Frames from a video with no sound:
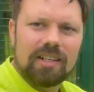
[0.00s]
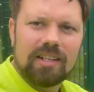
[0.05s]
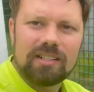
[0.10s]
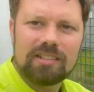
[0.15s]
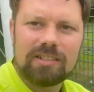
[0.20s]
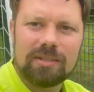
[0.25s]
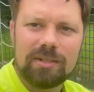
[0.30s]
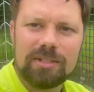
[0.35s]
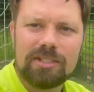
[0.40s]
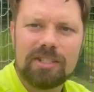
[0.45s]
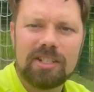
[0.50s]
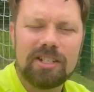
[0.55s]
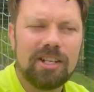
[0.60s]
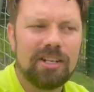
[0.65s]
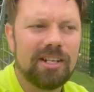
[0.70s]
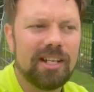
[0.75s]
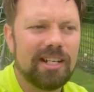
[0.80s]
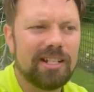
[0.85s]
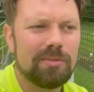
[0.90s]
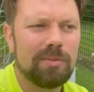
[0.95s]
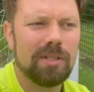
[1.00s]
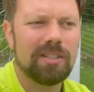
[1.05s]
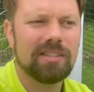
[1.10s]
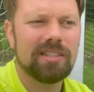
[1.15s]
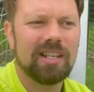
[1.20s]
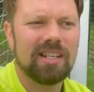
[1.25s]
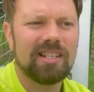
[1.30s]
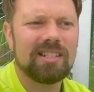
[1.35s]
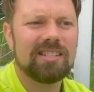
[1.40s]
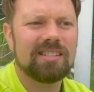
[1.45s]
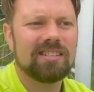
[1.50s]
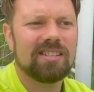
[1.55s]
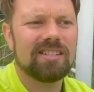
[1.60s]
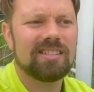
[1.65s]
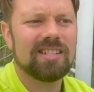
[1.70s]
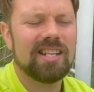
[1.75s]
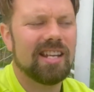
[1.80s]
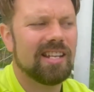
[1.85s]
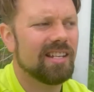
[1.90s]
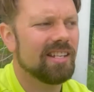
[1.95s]
So he's going to go get this one done. This is our
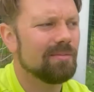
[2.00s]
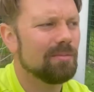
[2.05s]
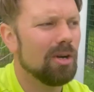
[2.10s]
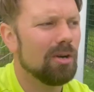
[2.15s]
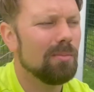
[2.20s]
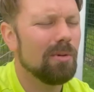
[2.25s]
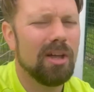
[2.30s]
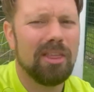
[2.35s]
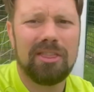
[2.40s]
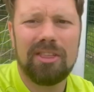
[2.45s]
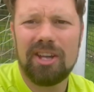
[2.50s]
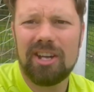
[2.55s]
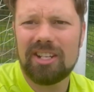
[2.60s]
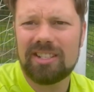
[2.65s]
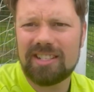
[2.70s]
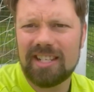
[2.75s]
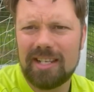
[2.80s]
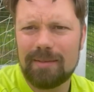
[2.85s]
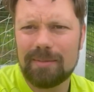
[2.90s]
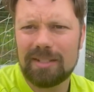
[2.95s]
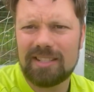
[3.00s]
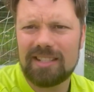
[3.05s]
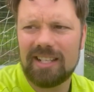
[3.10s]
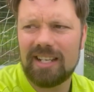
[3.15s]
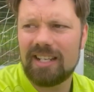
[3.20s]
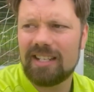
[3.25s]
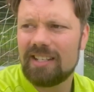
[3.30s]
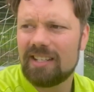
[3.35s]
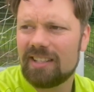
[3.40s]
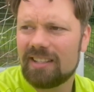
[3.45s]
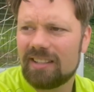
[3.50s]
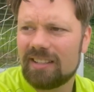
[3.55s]
second, well, my third game of the day.